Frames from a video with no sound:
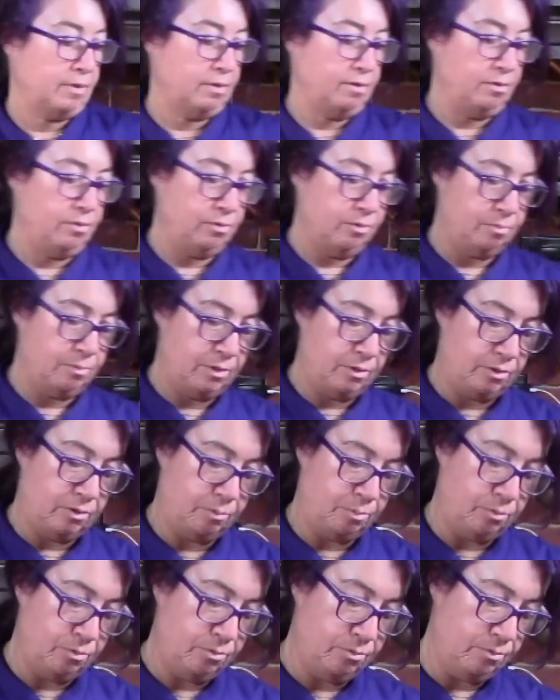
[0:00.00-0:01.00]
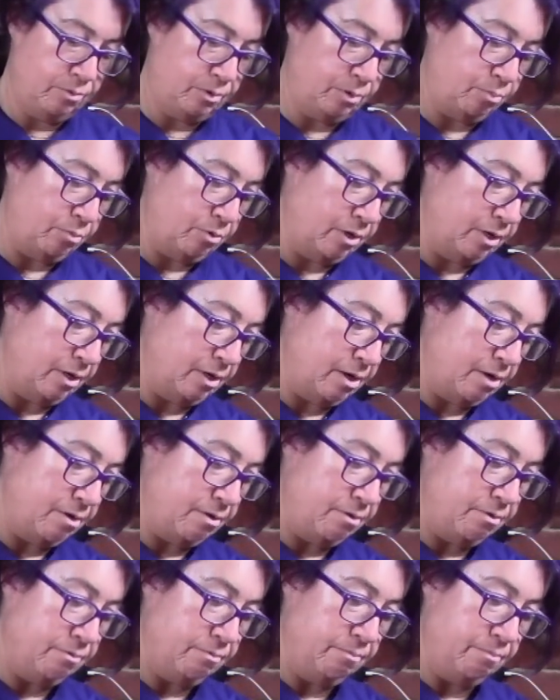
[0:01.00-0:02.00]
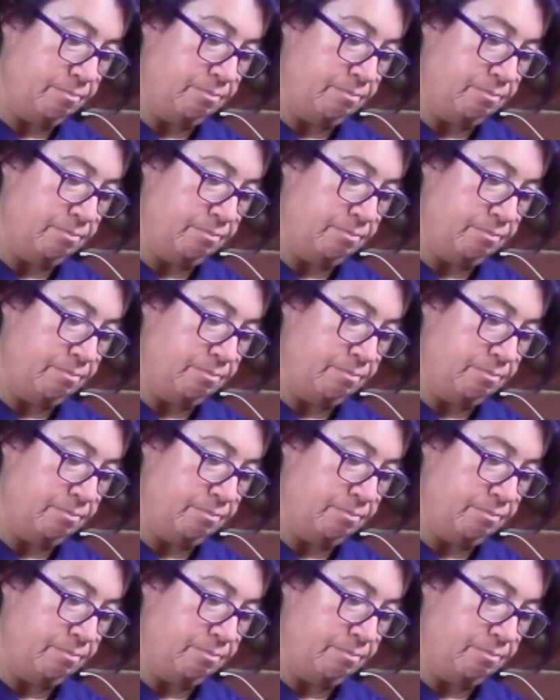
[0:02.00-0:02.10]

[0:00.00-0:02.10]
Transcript: Use my spoon, spread it out.